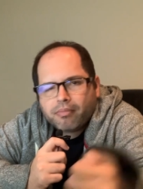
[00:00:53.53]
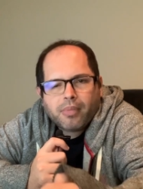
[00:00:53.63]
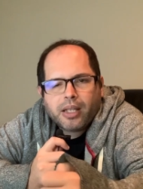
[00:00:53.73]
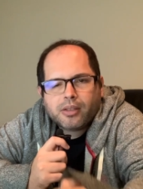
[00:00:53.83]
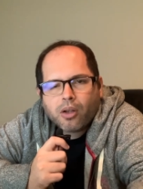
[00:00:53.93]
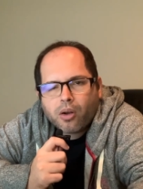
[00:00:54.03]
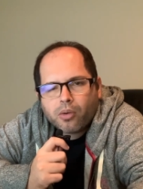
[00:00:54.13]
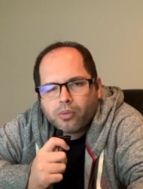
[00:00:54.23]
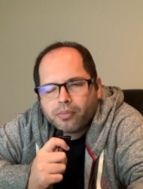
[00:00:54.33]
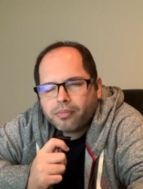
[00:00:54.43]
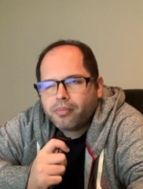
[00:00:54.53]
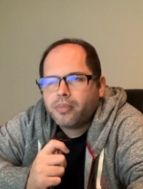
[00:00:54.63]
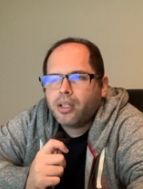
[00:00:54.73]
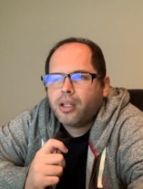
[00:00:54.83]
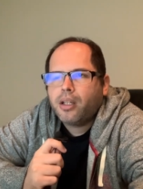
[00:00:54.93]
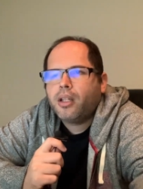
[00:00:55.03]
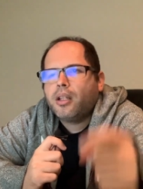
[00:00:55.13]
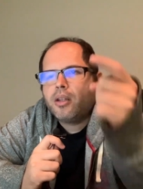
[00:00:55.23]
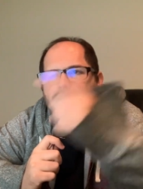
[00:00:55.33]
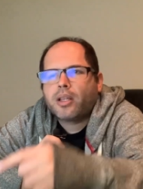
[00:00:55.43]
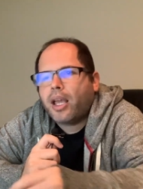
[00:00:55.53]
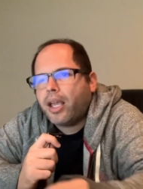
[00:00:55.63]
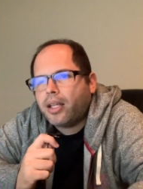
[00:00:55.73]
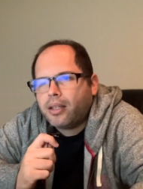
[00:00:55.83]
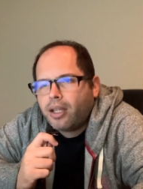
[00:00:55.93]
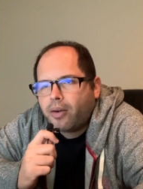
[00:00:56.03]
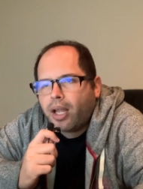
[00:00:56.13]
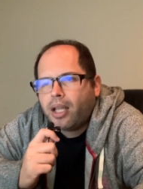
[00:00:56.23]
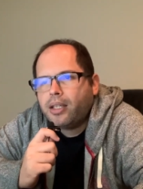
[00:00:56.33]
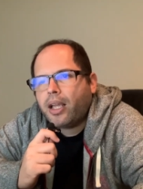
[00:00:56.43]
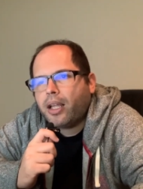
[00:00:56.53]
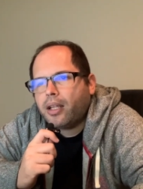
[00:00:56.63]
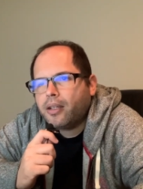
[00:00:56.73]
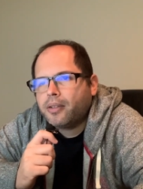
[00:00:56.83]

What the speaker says: Let's go. Okay, dear AJ.